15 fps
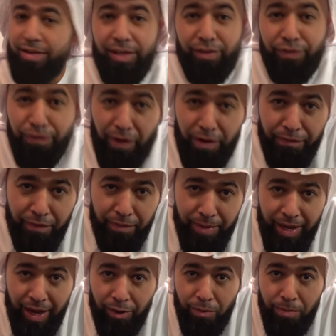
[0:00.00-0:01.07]
It's fun for
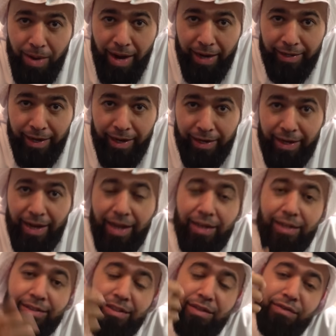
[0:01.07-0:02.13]
me. I don't mind. Hey, and
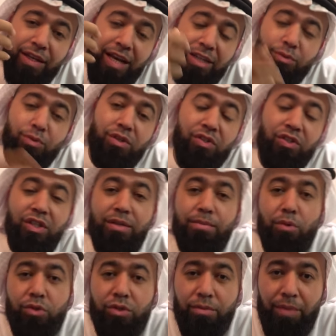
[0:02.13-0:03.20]
listen, if you guys want to see
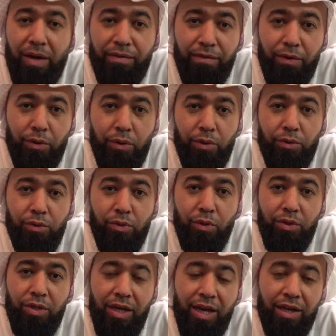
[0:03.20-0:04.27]
most of my photos,
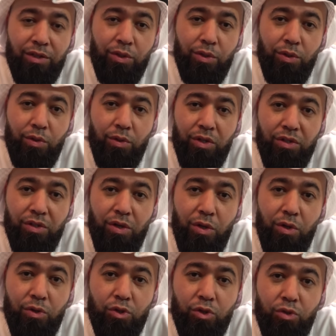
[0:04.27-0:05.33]
all you got to do is
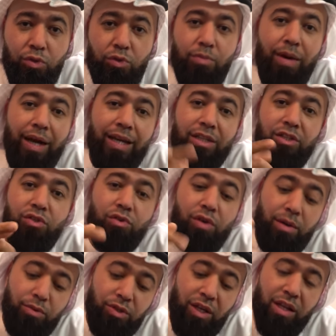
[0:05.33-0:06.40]
go to my
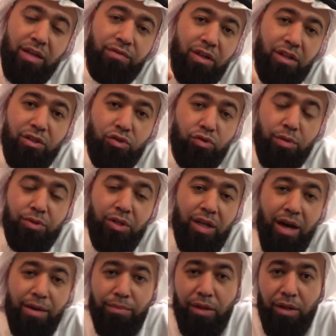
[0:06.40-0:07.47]
Instagram, which I left in the description
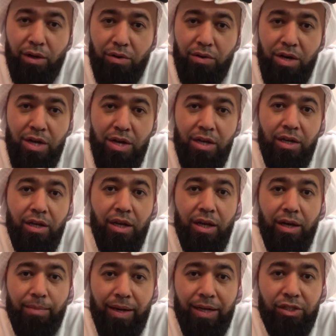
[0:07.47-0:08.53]
down below.
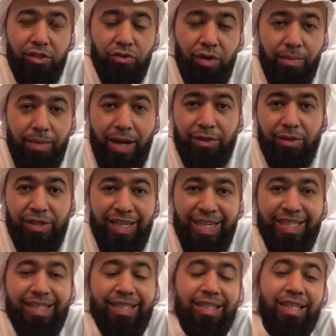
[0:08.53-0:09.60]
My Instagram handle
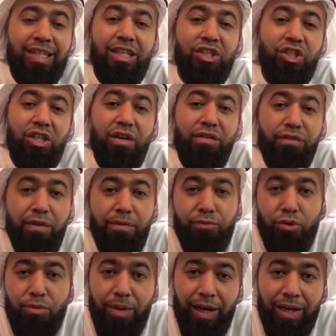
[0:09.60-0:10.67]
is TG from
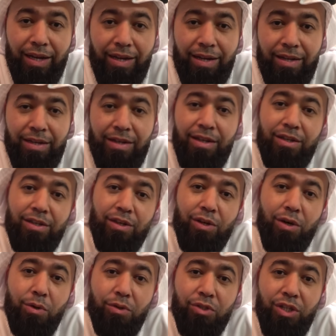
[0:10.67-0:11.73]
Dubai. You
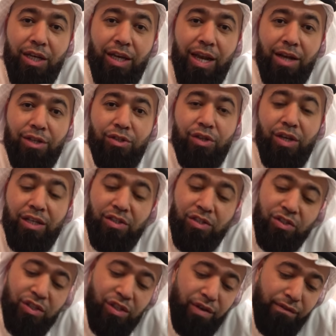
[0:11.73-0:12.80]
go and check it out. You get to
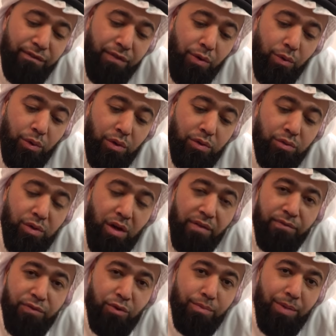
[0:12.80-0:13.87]
see photos
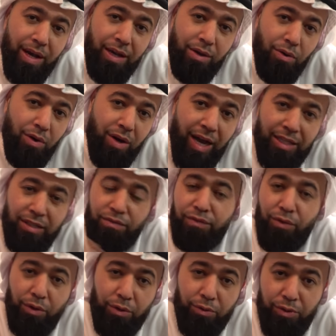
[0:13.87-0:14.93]
of Dubai, all kinds of
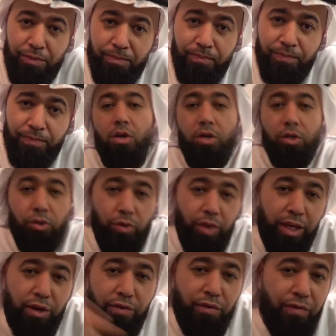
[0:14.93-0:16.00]
photos. So
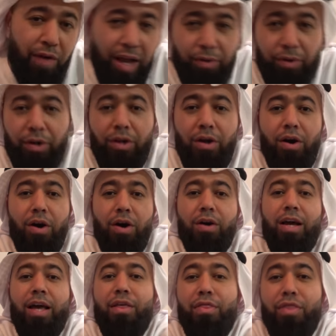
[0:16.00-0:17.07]
thank you for following
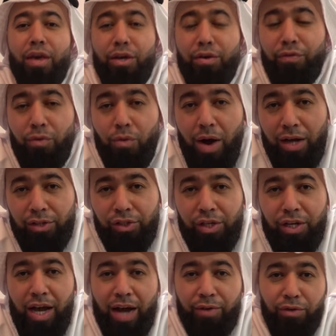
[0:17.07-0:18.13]
along. Thank you for
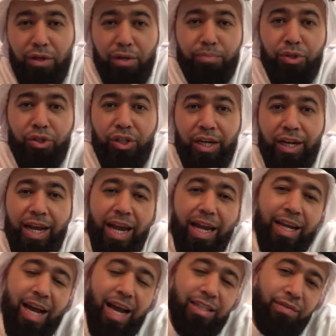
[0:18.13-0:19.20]
watching. I really appreciate it. Hey
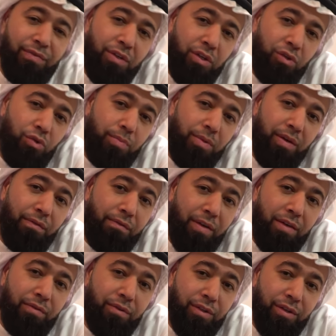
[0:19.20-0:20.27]
guys, if you could do me a
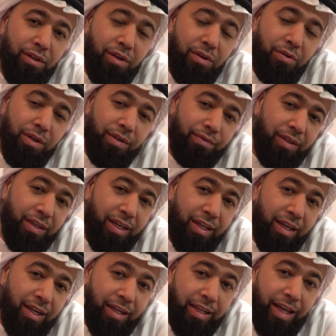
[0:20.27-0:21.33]
favor, you know, if you could
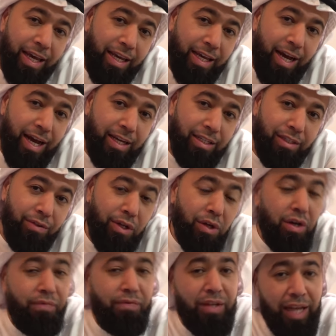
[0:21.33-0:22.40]
hit a like on this video.
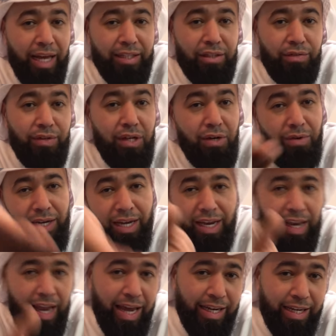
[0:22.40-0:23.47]
If you like this video, hit
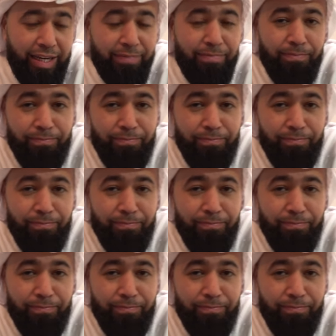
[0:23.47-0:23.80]
like.